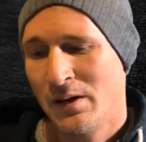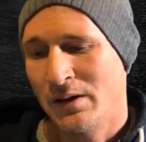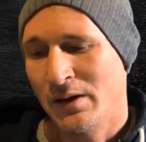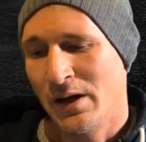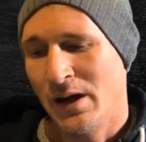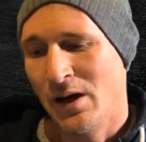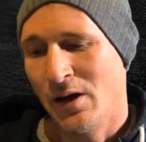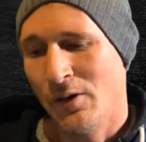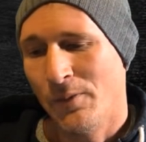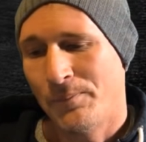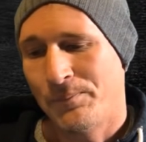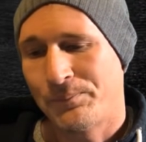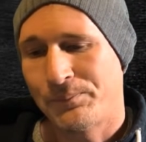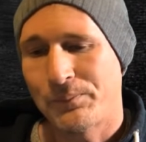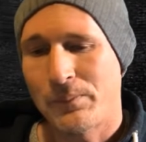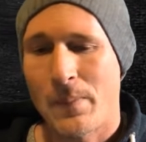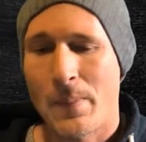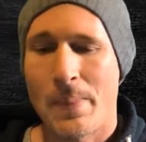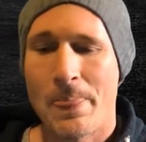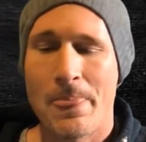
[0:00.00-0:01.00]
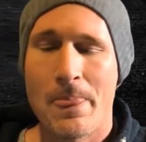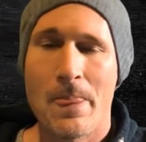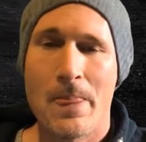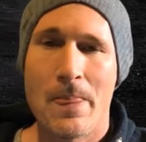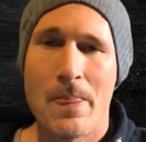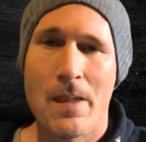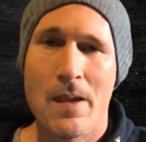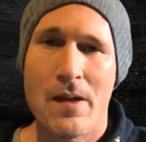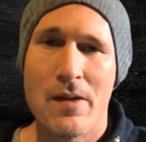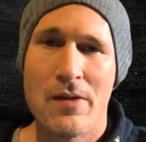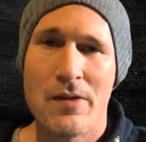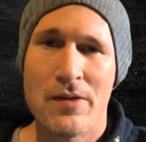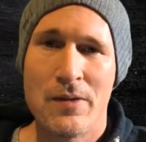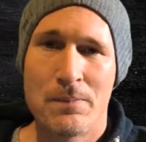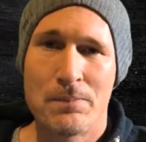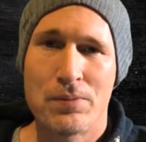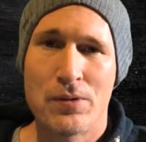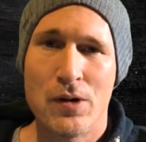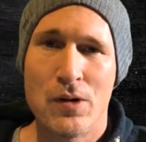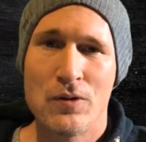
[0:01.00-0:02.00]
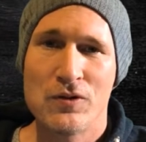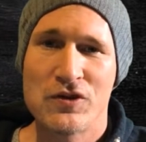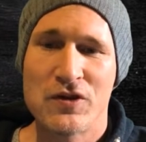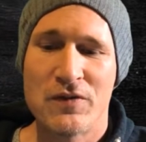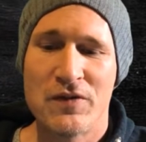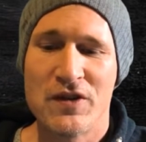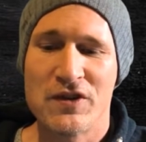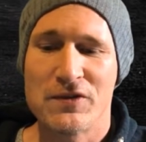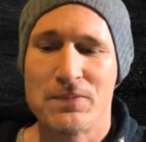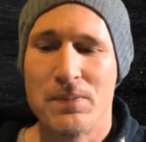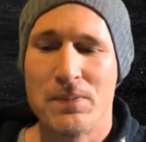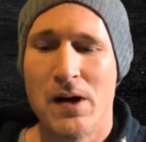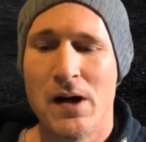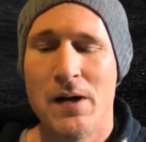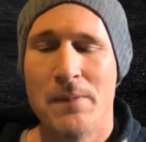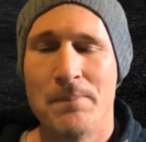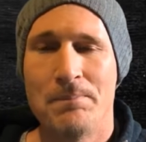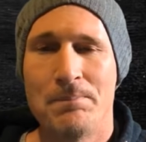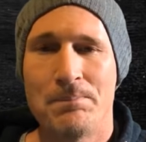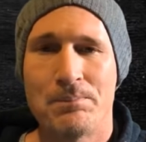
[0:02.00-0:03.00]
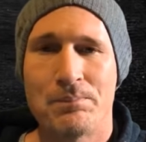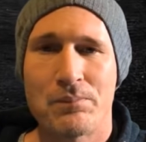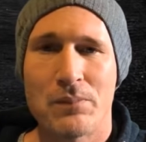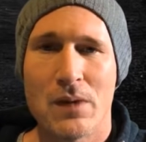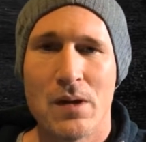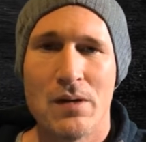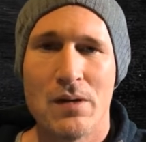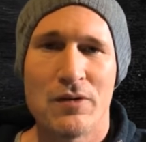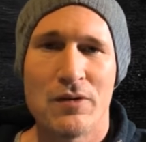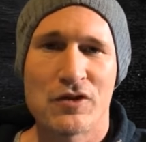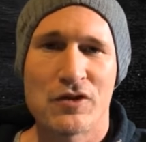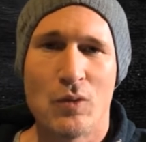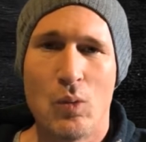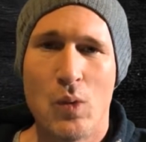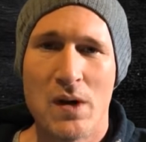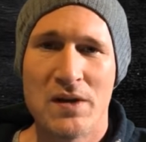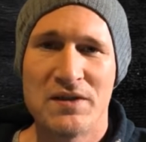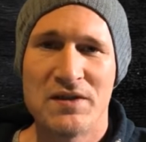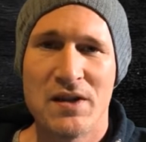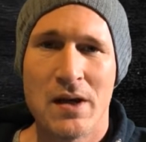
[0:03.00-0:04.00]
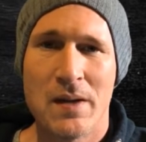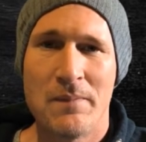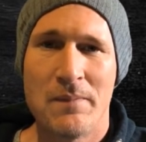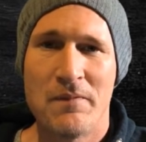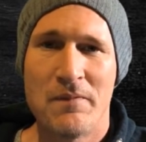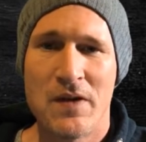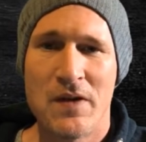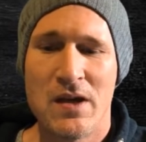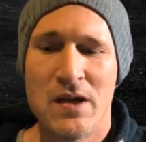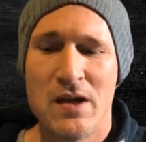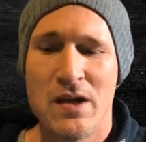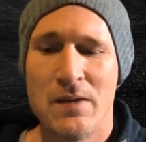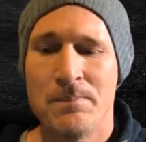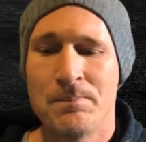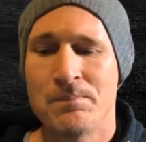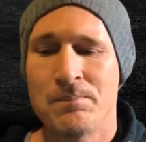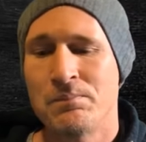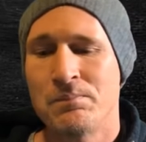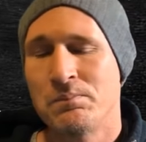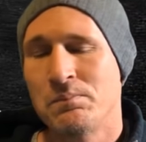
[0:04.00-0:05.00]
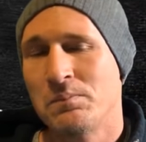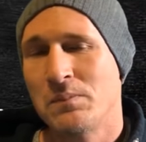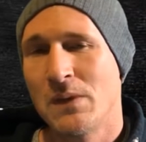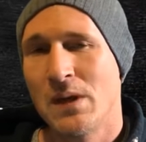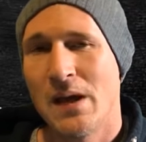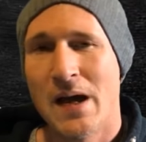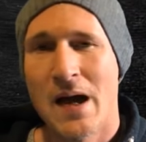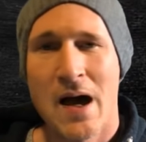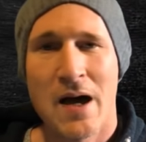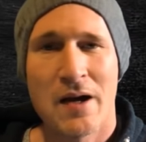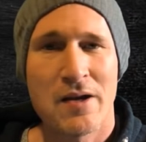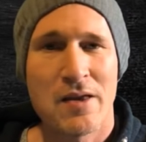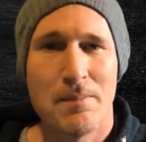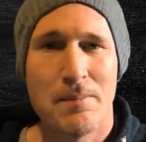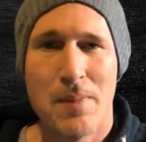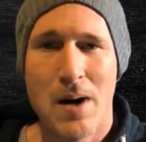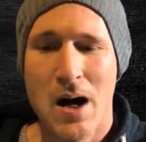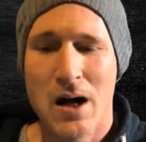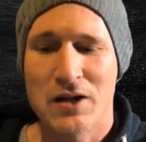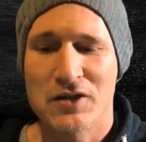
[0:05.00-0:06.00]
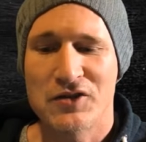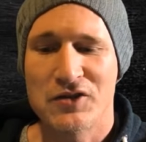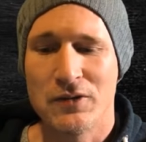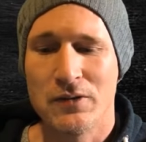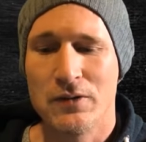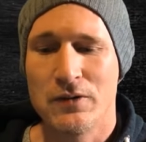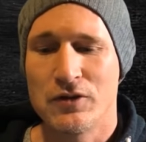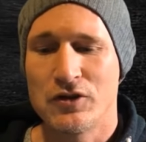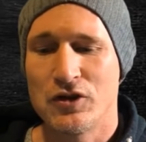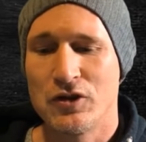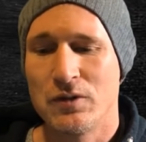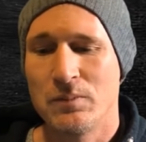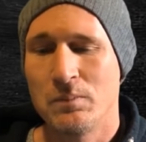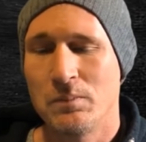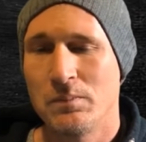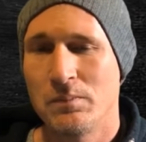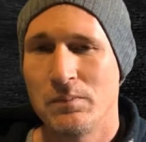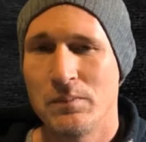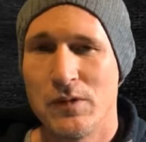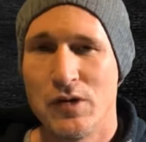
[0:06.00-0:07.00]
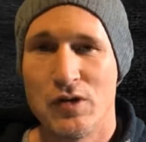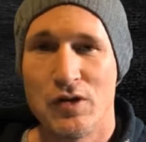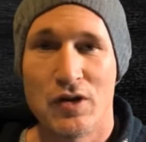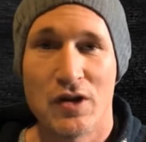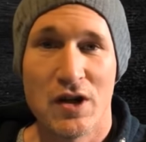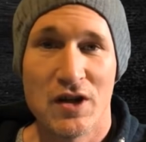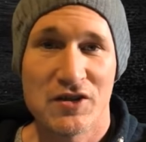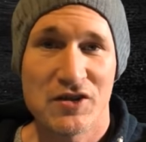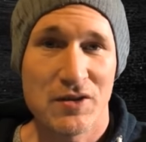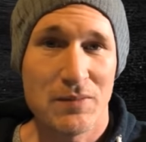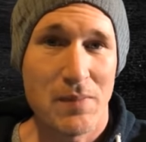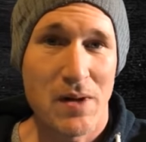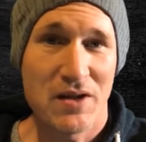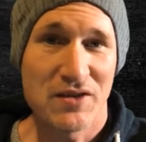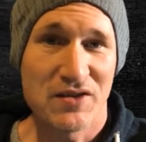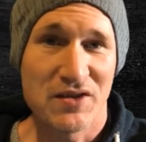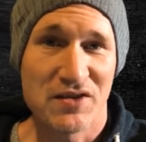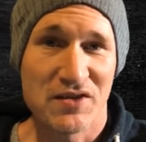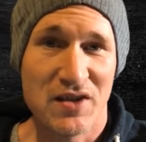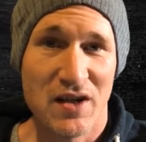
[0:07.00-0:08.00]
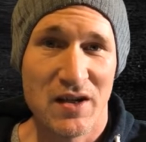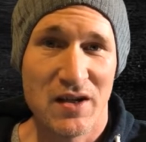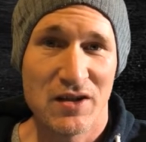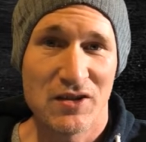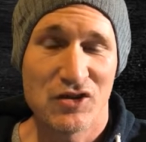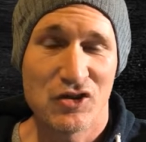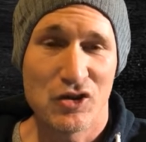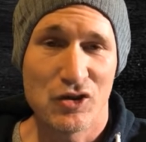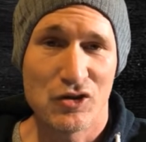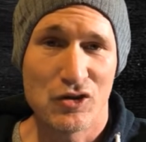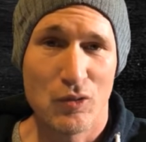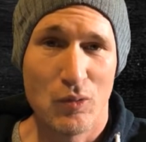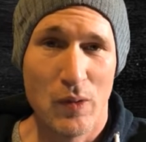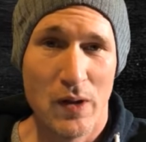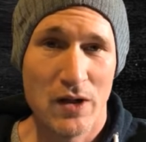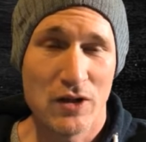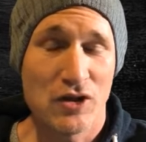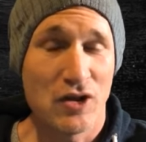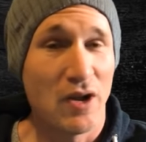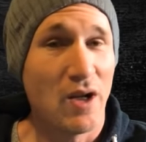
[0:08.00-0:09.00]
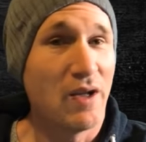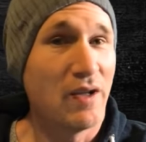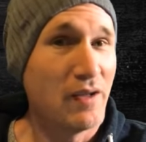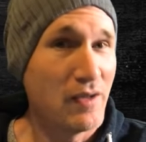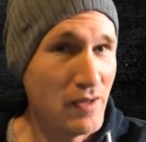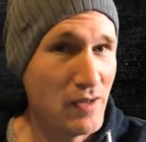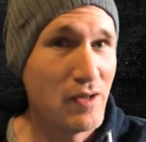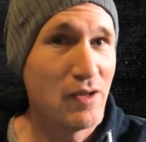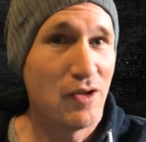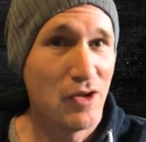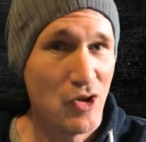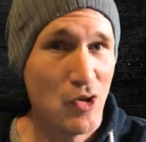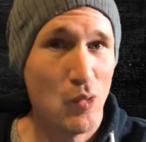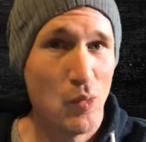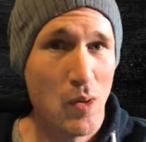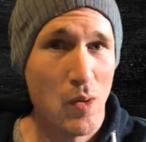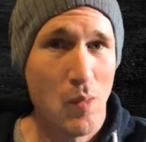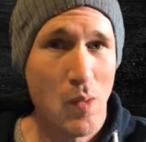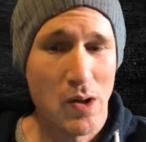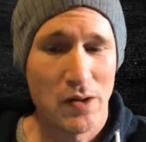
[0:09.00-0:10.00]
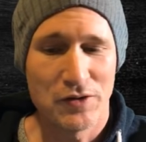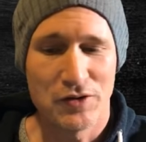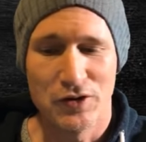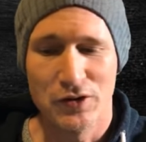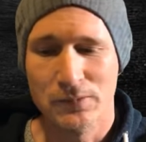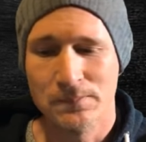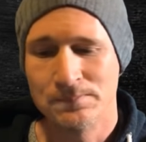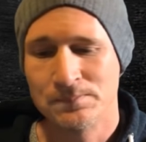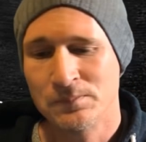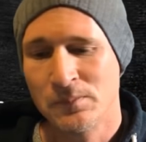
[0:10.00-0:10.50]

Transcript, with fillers: Now, the pros of this bot, there's a one-time fee, out-of-the-box solution. You can customize the settings should you wish, and you will want to.